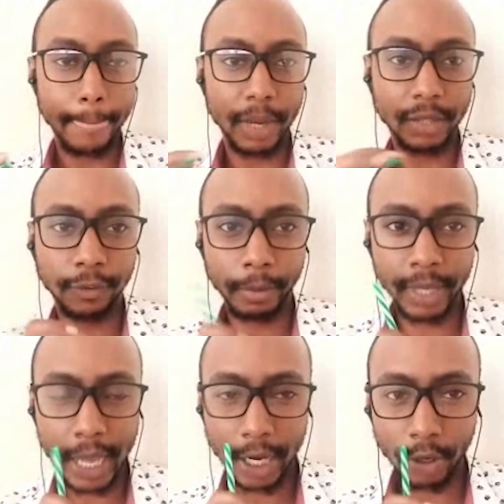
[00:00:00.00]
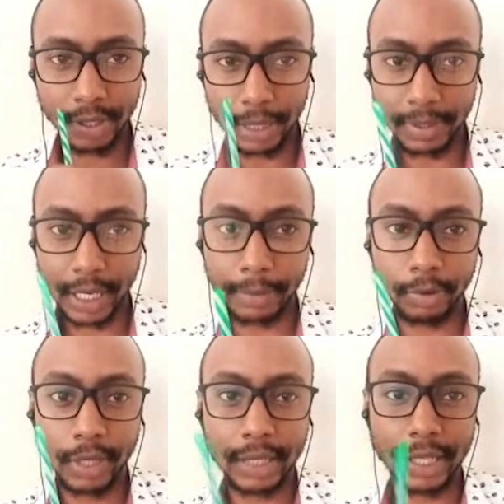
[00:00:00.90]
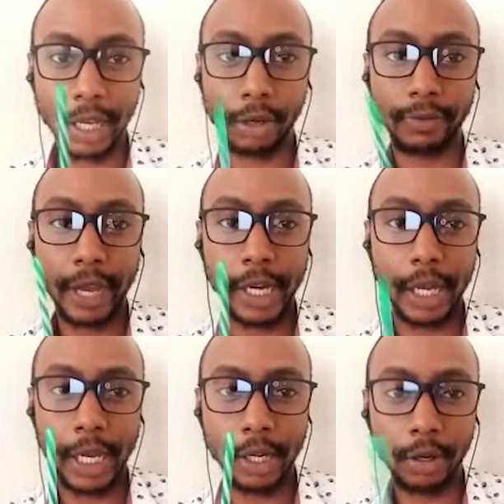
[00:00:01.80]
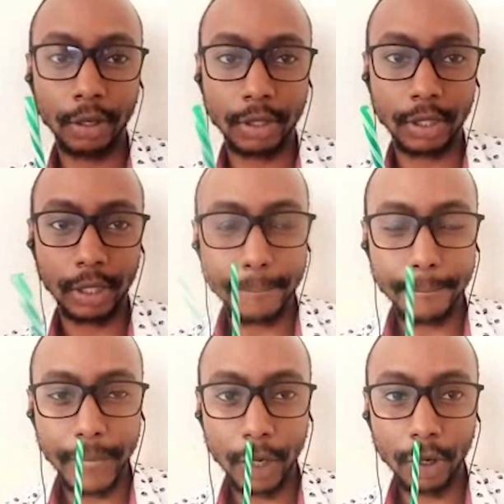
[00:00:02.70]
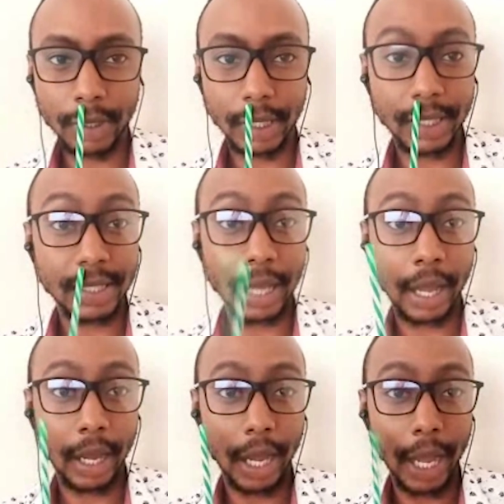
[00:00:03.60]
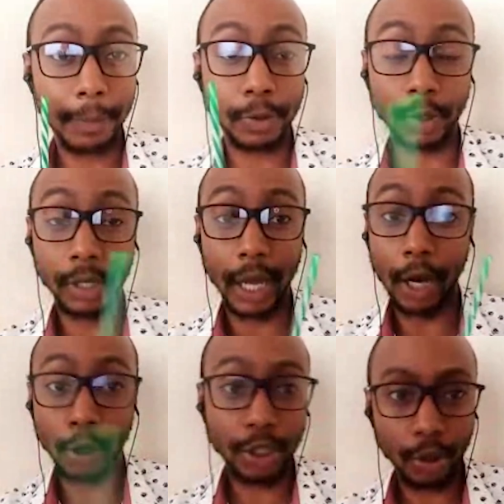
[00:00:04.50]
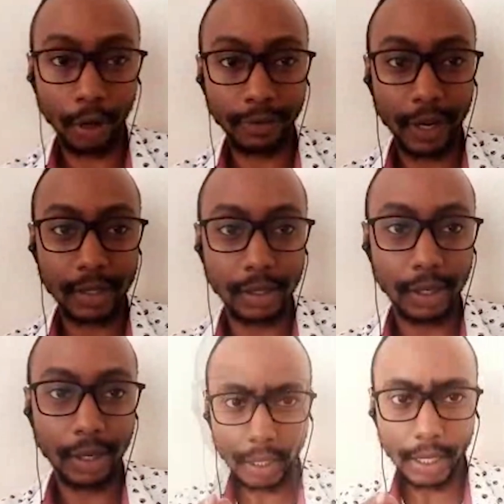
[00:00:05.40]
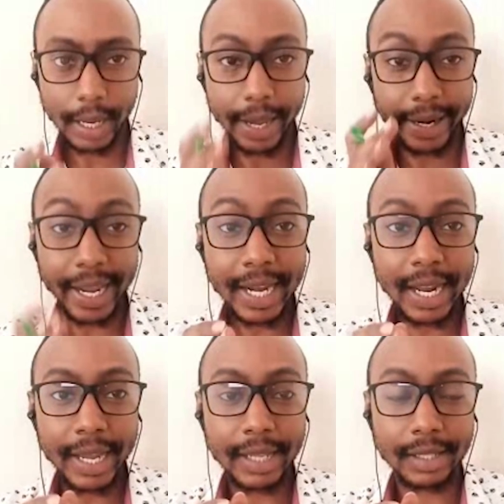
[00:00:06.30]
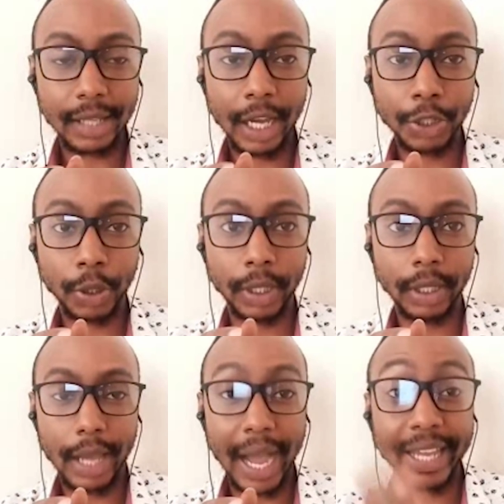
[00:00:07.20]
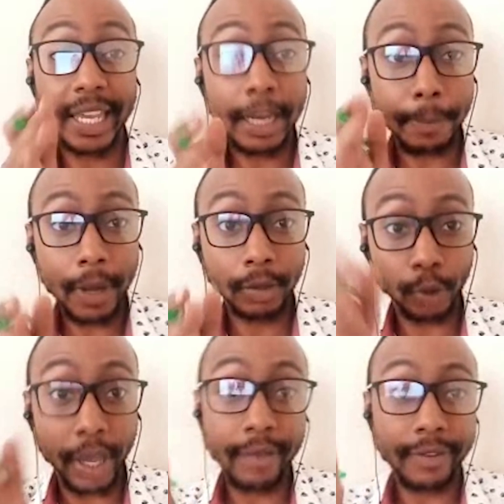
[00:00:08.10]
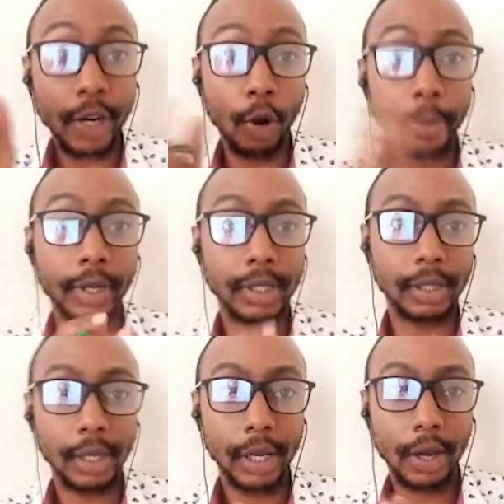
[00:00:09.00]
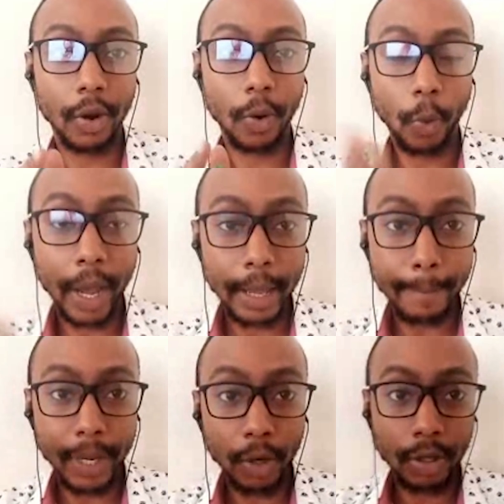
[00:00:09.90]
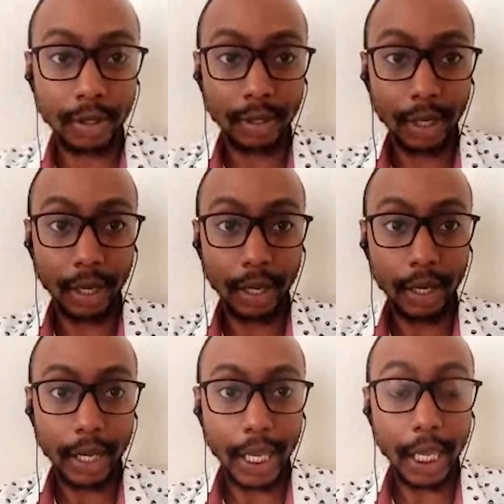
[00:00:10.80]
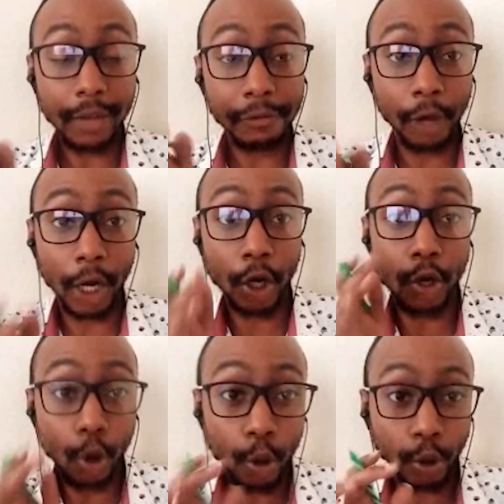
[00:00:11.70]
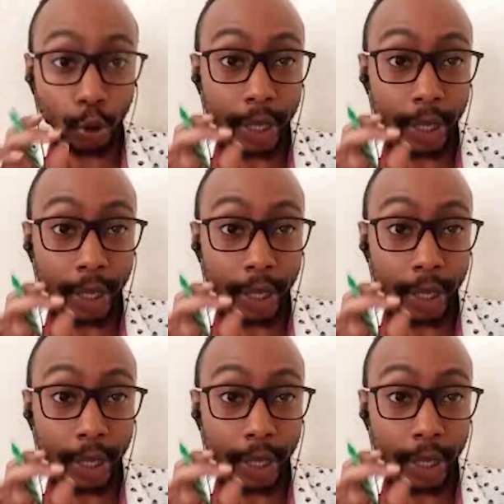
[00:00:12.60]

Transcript: But for me, I don't subscribe to that kind of ideology, because it is absolutely a logical fallacy. Raila is actually a kingpin to every community. Why? Because if you are known to